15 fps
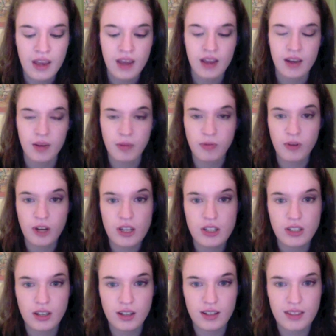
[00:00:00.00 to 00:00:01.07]
Now before I
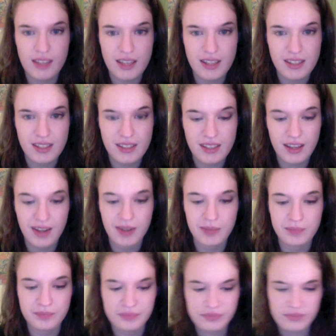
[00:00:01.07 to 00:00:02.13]
start this,
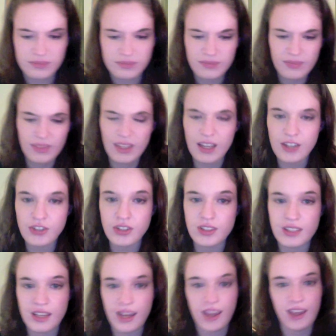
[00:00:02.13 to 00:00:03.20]
um, I should
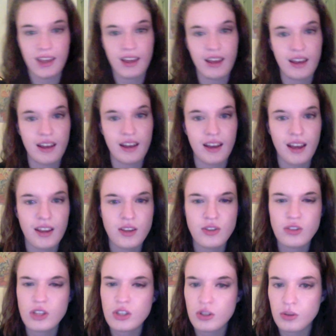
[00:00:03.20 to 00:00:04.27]
say uh, I
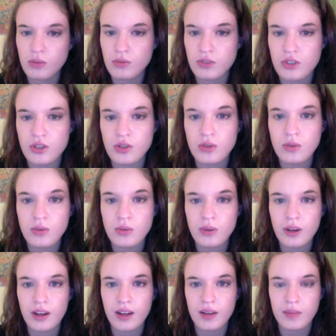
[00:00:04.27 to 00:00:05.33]
usually don't do
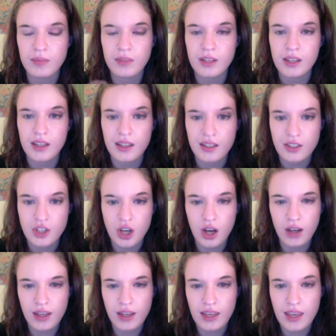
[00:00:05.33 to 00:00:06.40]
um,
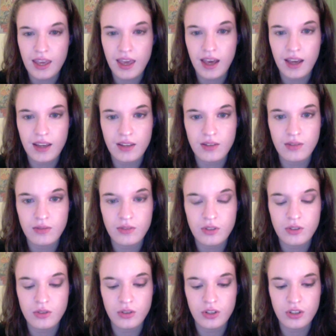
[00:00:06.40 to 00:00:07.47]
talky kind of
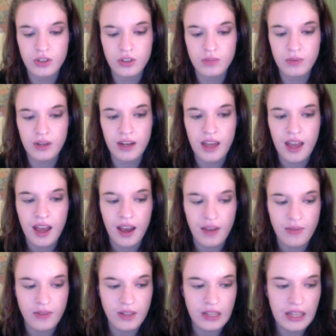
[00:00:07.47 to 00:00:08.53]
tutorials, but I
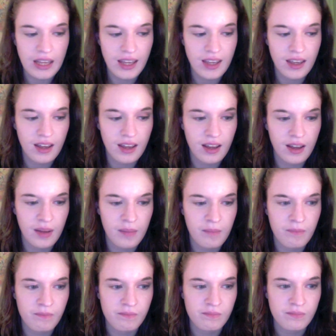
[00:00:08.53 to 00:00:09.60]
feel like
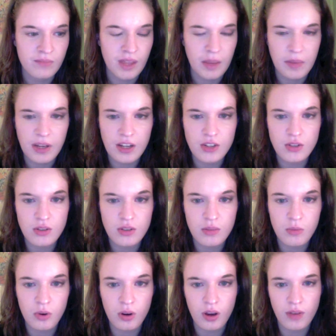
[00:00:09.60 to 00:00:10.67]
um, I'm gonna do them
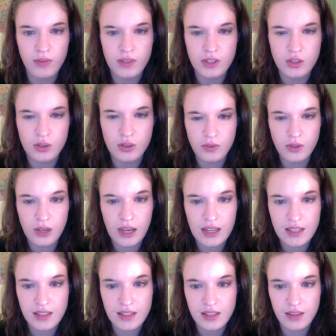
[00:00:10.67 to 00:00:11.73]
more often. So
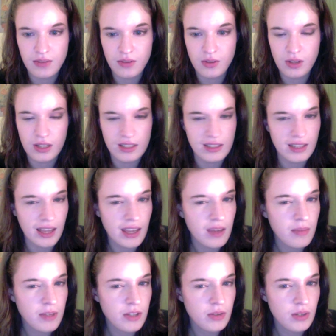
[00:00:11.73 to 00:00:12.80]
guys if you guys
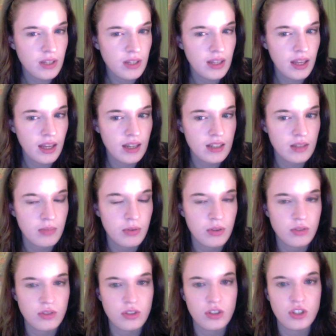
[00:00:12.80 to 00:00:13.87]
like me doing that as
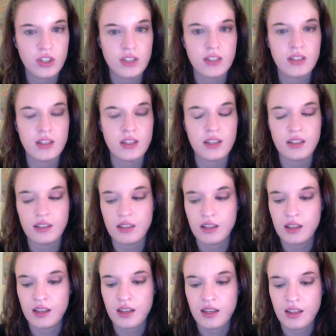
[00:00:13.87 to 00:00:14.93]
opposed to just the
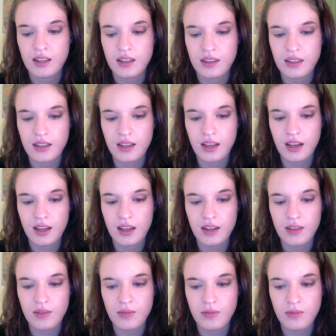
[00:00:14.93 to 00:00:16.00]
the kind
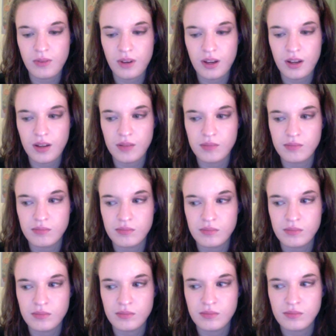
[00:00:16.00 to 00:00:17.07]
of um,
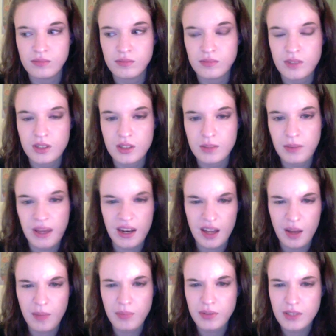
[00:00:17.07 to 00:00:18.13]
sped
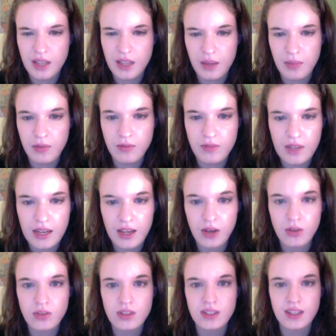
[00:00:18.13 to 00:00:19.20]
up type of
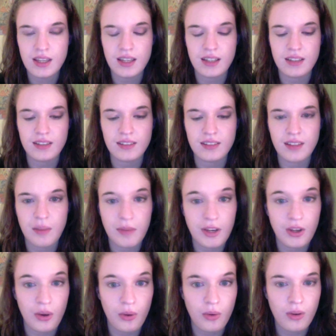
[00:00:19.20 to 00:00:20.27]
videos, then let me
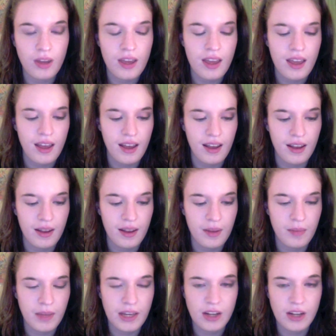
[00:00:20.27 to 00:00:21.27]
know. Um, and